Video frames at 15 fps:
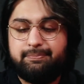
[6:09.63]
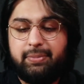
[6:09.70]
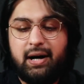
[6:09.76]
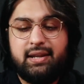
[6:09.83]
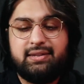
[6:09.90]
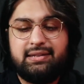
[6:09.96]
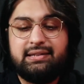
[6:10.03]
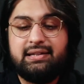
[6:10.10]

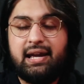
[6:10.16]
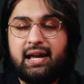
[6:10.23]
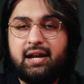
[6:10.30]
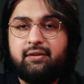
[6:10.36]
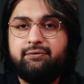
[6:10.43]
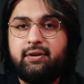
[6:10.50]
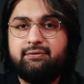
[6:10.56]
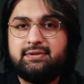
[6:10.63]
but the
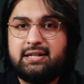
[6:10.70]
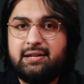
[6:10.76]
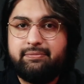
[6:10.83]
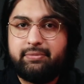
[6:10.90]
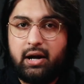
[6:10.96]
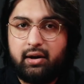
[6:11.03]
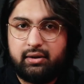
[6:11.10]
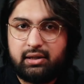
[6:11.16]

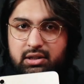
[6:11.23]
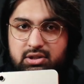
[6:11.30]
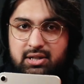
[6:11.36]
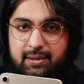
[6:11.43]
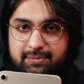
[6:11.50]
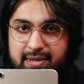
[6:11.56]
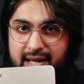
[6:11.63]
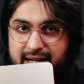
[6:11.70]
A15 Bionic
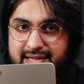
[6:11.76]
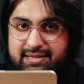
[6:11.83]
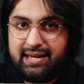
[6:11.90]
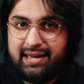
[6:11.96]
chip that is